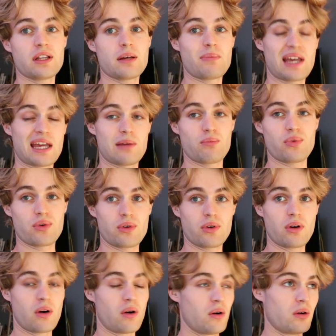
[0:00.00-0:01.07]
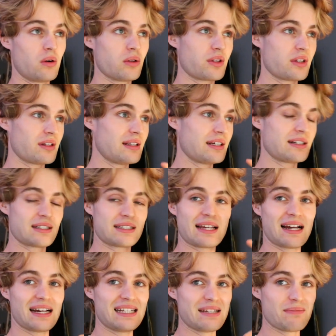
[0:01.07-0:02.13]
the paper, all the little
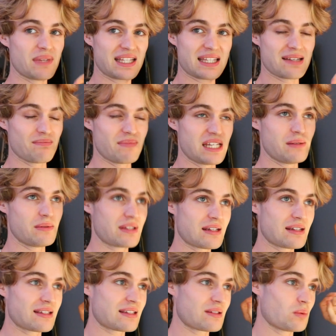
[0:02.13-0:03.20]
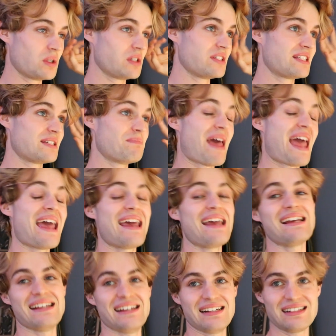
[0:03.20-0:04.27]
tiny bits and pieces was
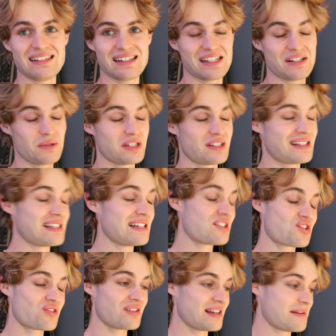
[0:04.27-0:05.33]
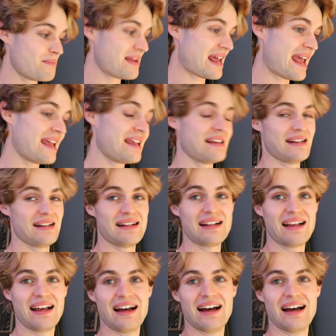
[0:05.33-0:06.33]
pain. It was literally pain.